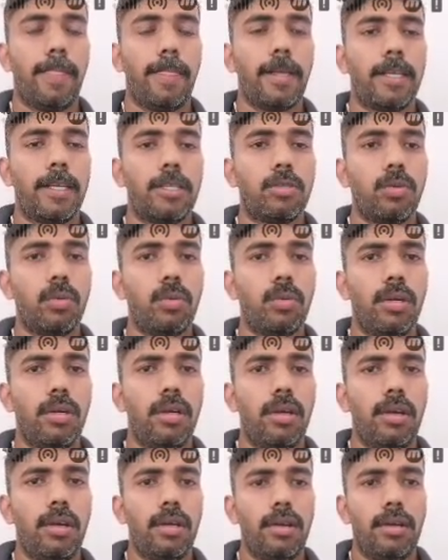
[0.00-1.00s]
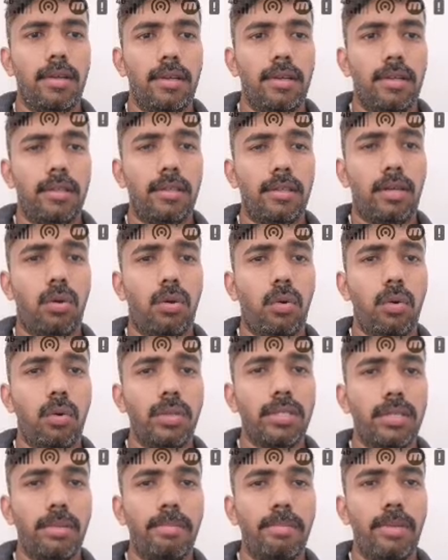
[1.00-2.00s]
So the core
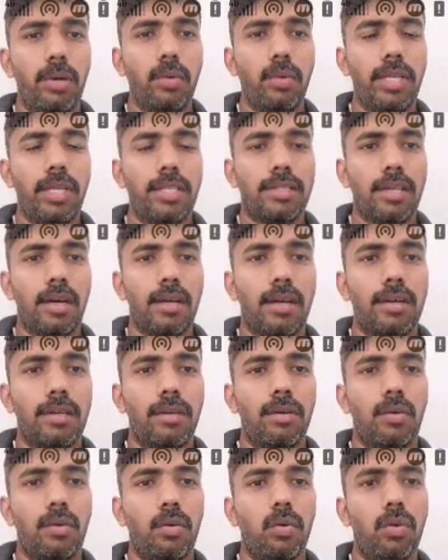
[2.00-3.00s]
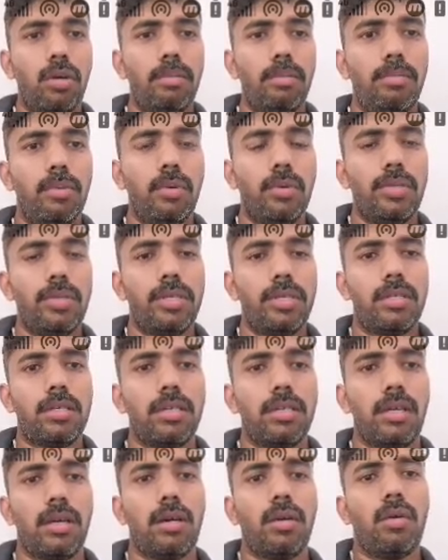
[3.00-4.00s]
subunits are
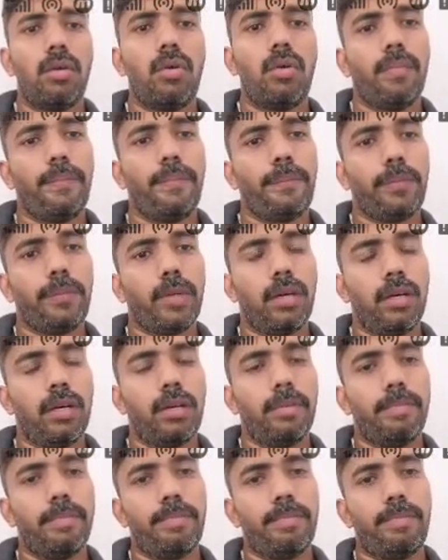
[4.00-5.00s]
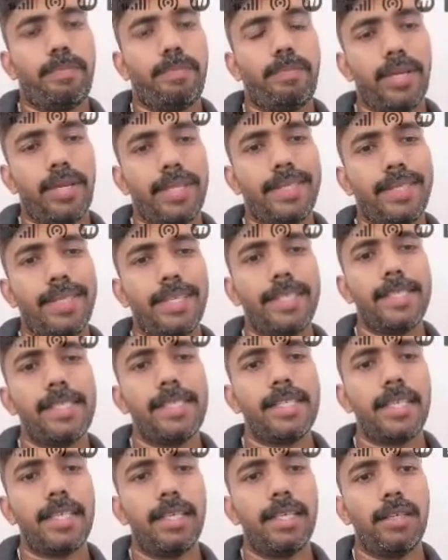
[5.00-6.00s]
almost
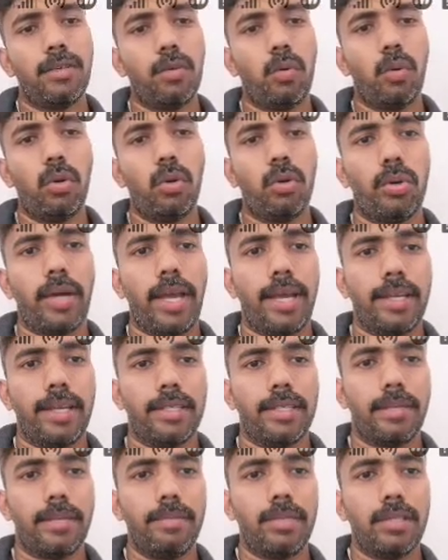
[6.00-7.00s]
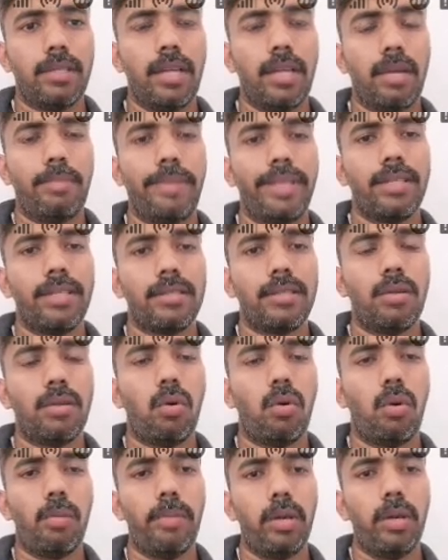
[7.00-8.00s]
present in all organisms. That means the
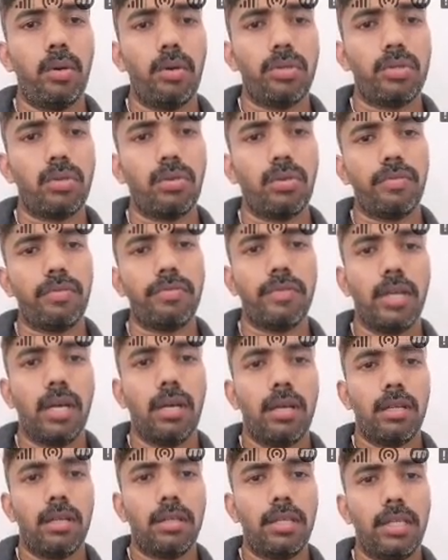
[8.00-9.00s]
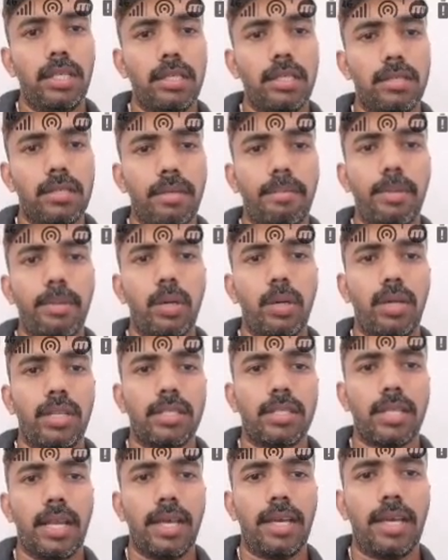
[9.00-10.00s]
homologs of these
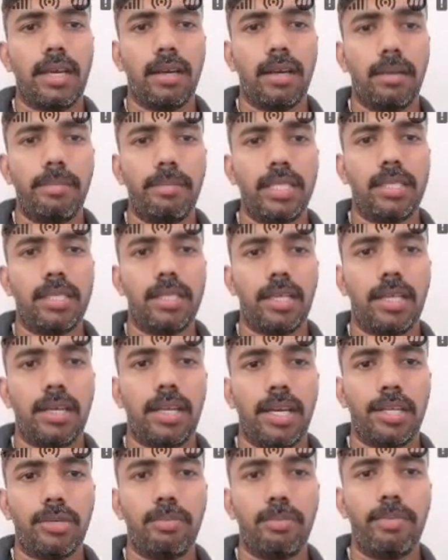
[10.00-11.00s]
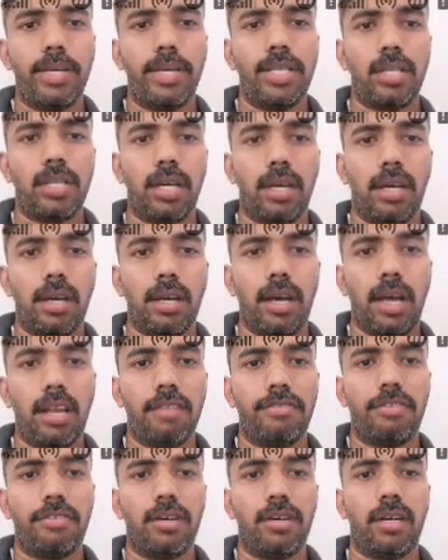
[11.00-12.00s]
subunits like beta dash, beta,
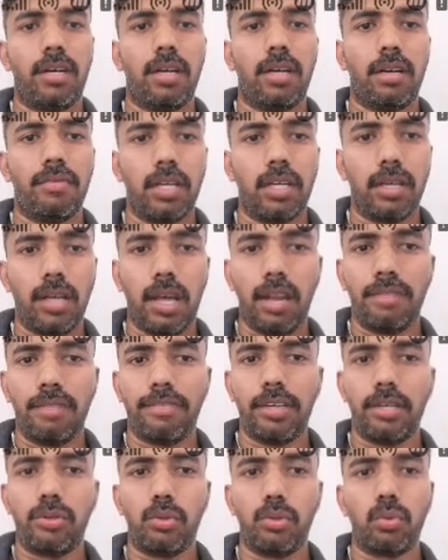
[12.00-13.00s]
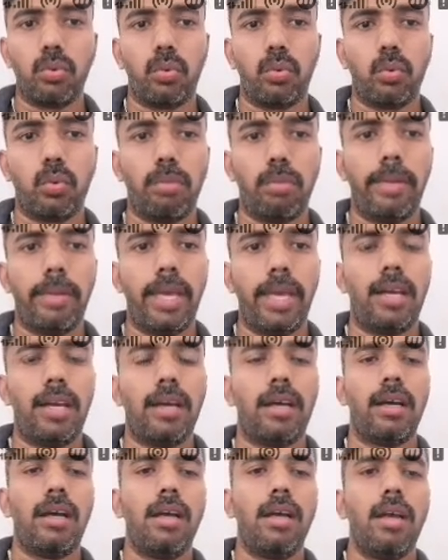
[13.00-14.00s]
alpha 1, alpha 2,
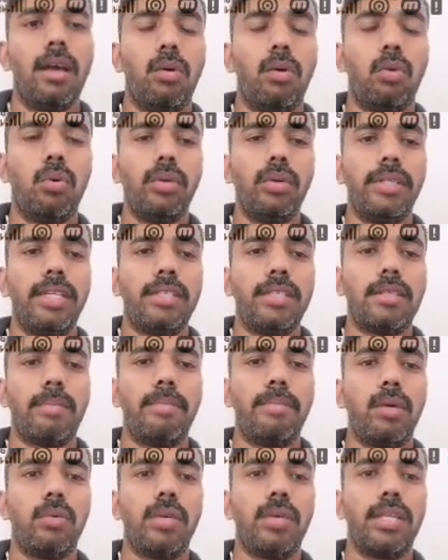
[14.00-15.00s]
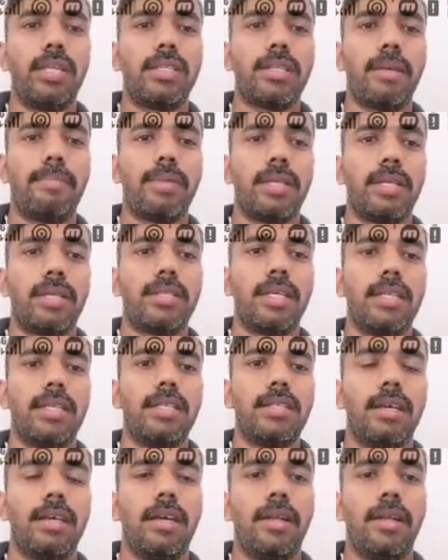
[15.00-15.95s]
omega, all these subunits are present.